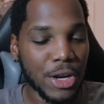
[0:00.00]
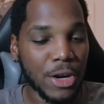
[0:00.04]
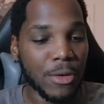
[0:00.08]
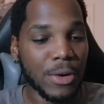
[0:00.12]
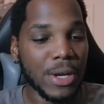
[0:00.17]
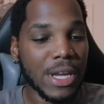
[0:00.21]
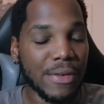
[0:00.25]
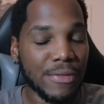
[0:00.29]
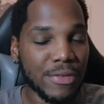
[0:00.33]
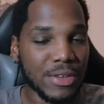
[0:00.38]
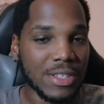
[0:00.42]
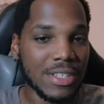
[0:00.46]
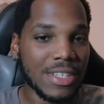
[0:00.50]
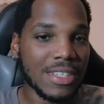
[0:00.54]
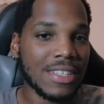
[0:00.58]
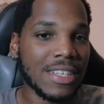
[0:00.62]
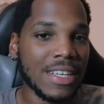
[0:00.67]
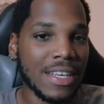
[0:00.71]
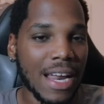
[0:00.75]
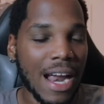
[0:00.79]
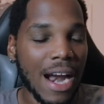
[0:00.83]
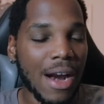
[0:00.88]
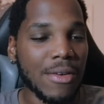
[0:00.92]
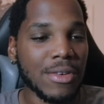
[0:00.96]
don't eat for
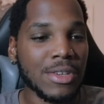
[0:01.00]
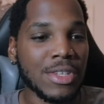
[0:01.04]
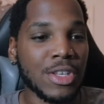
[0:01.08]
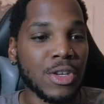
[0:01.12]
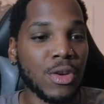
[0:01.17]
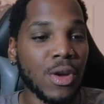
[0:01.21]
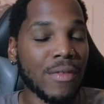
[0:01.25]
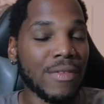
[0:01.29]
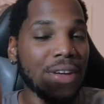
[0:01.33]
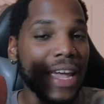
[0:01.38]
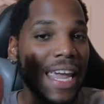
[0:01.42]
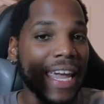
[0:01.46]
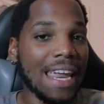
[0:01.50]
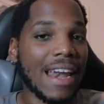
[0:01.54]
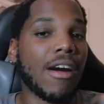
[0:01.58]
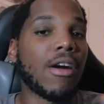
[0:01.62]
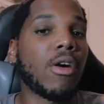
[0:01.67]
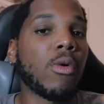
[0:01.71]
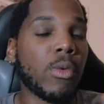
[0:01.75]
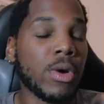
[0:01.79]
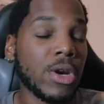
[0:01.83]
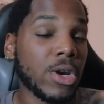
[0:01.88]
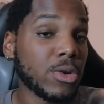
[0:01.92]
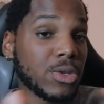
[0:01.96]
16 hours and you have an
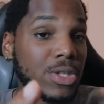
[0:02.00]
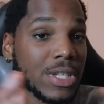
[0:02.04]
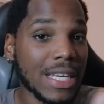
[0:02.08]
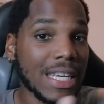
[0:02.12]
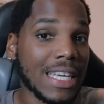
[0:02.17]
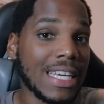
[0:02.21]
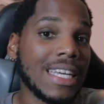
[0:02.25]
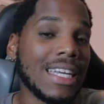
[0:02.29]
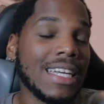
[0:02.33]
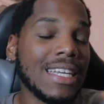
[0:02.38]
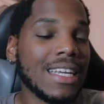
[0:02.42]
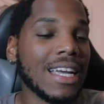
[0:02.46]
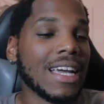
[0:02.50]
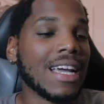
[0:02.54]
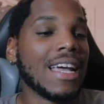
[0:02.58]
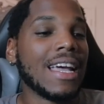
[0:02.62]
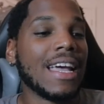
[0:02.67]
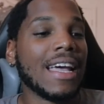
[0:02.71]
8-hour window to eat.